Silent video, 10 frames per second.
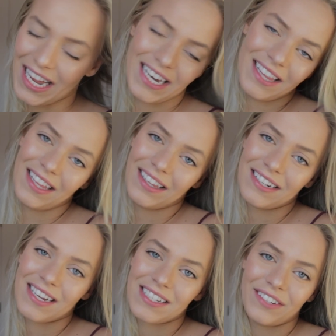Anything
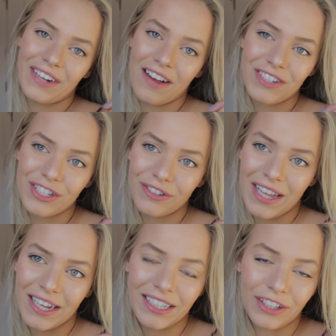that doesn't even have to do with
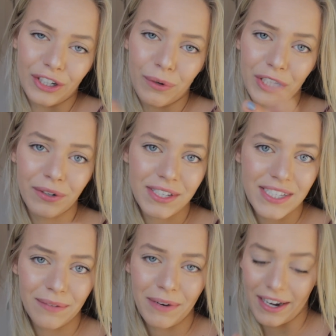that either. What do you want to
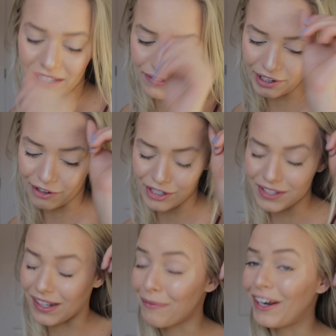see in my next video?
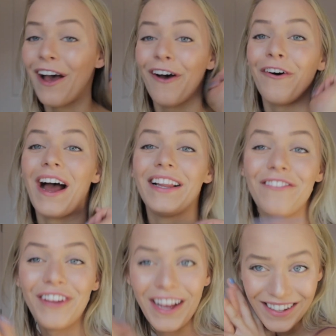Just let me know. I
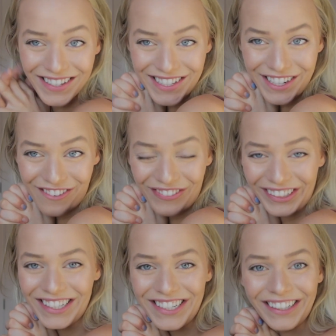love you guys so
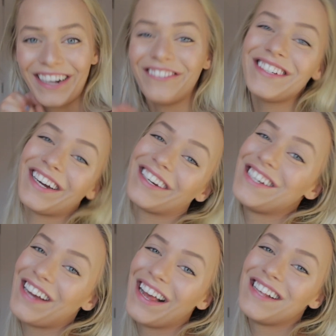much, and I will talk to
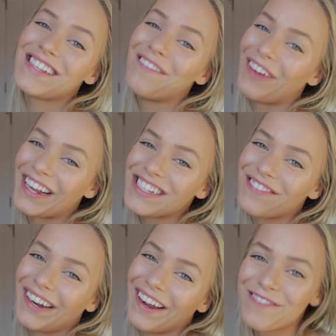you guys in my next
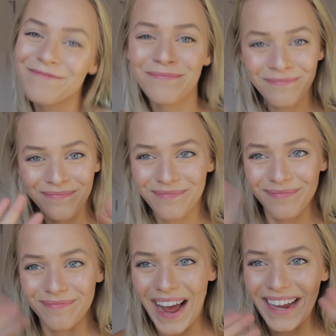video.
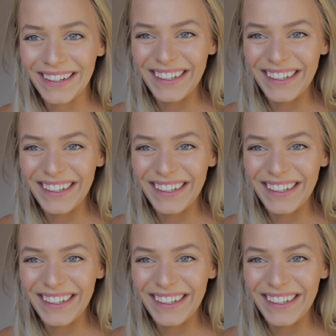Bye.